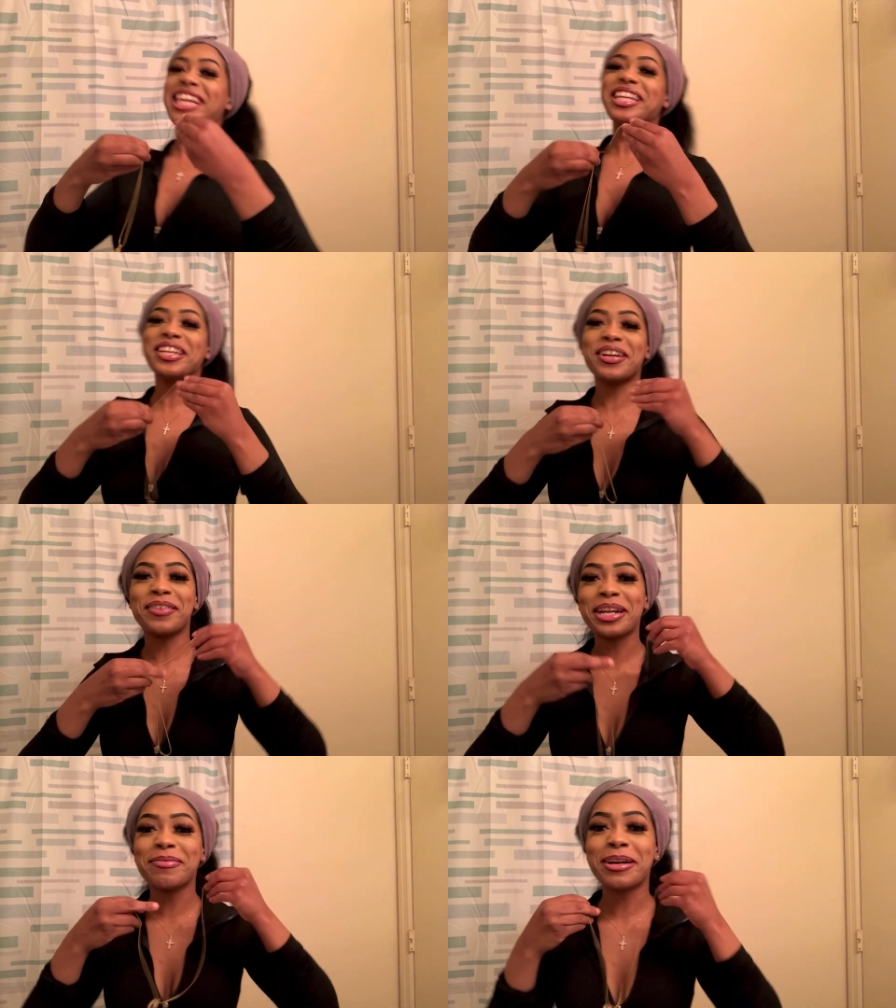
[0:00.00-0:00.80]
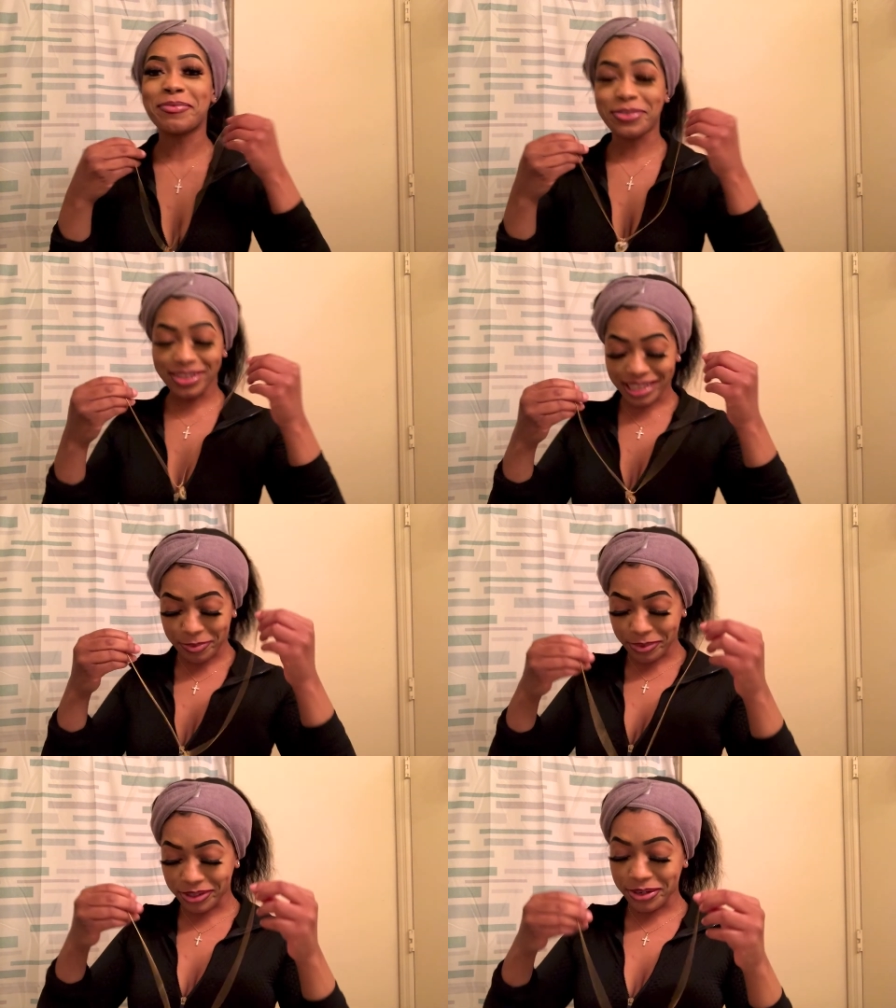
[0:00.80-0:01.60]
Y'all, why did my voice
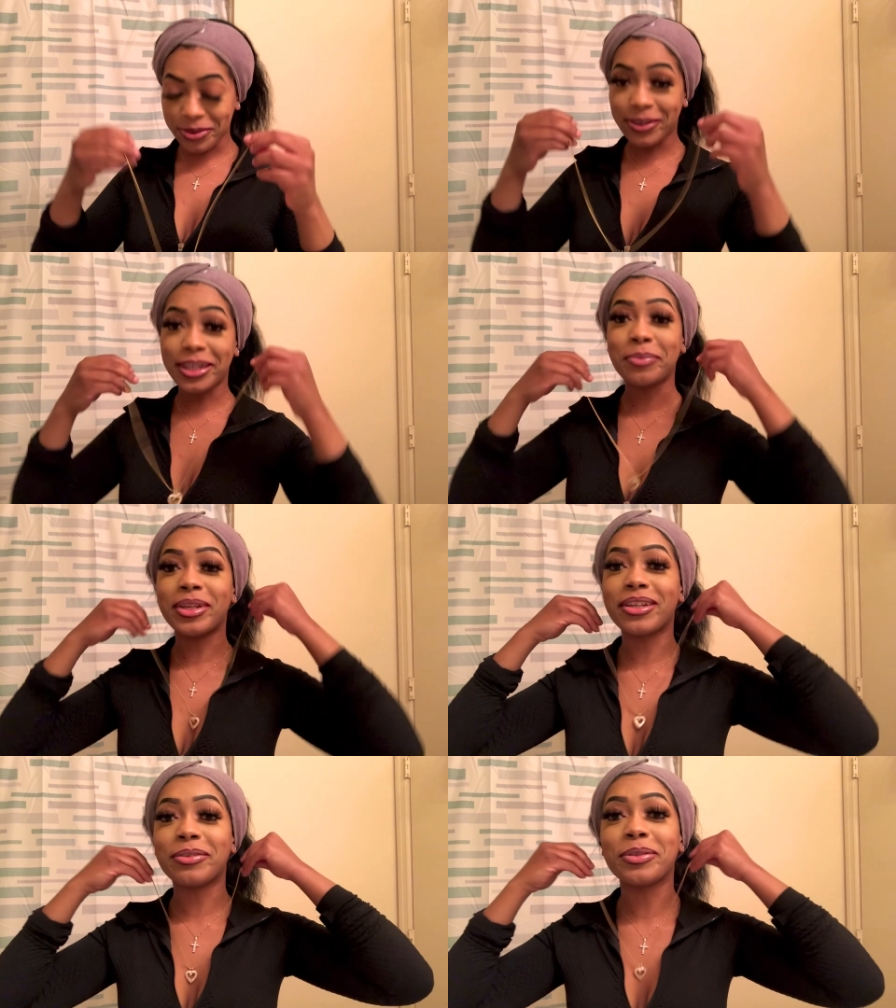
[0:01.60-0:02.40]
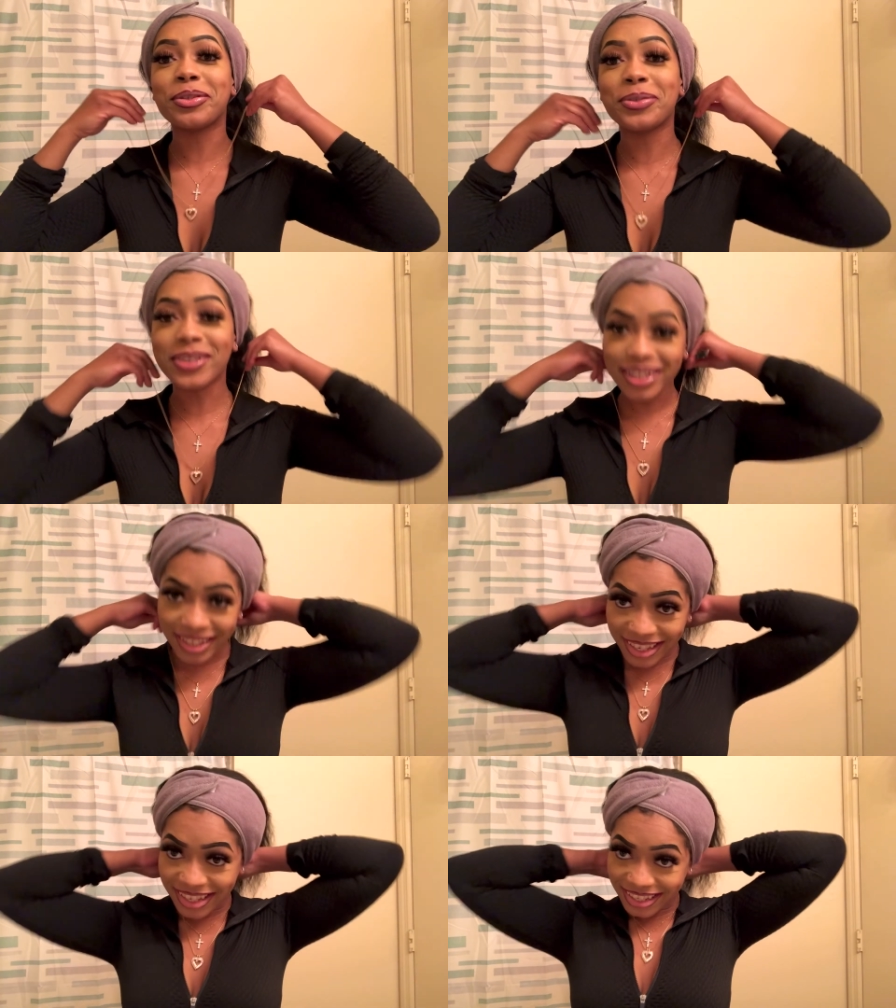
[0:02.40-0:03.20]
almost go out? That mean don't do it.
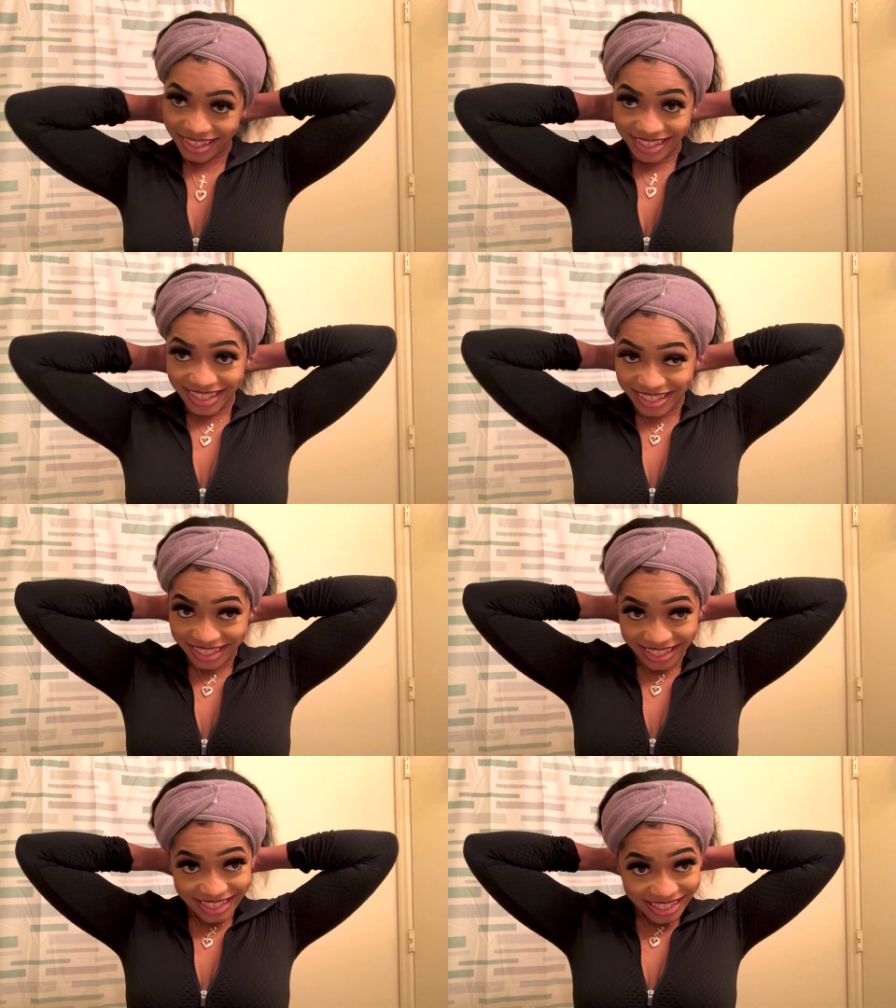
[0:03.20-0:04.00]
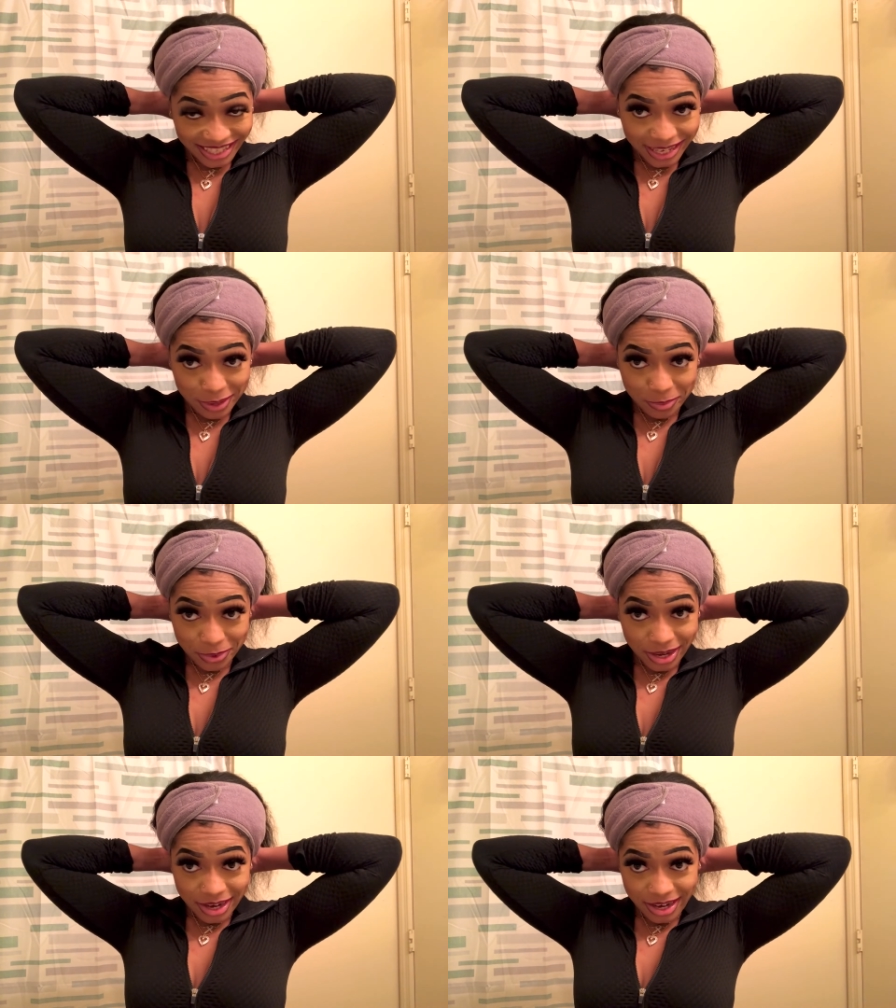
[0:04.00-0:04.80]
Shine
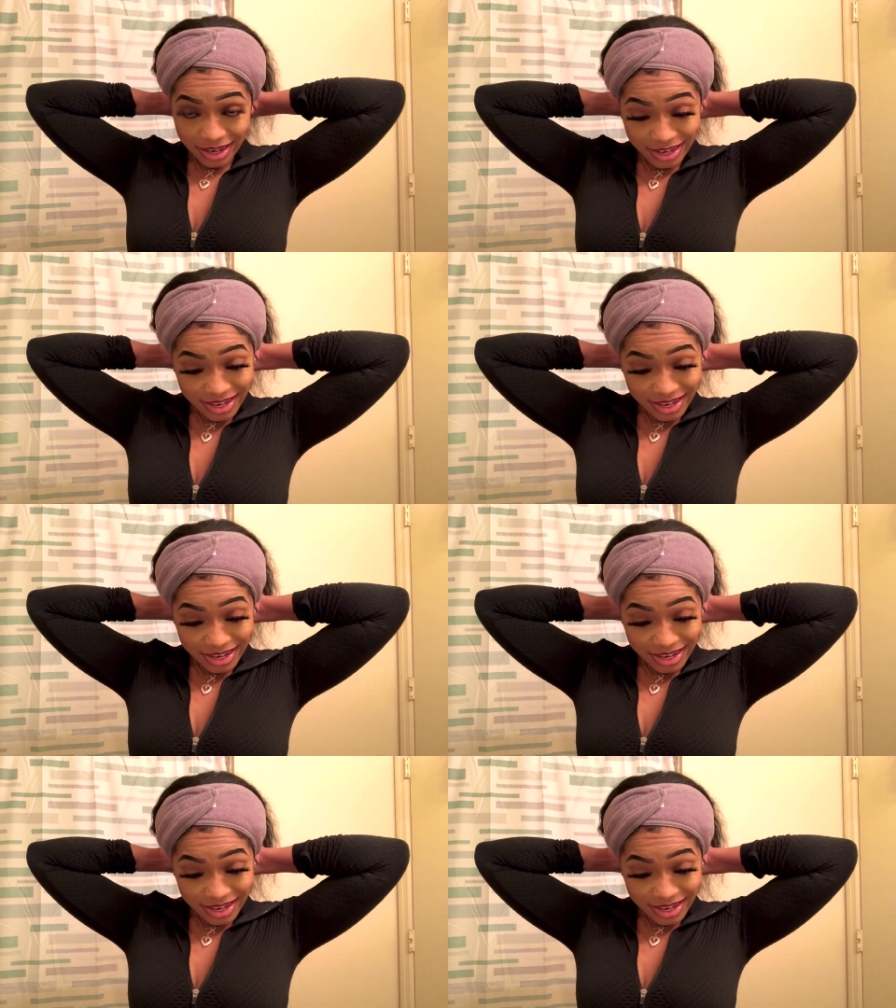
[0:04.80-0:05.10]
bright.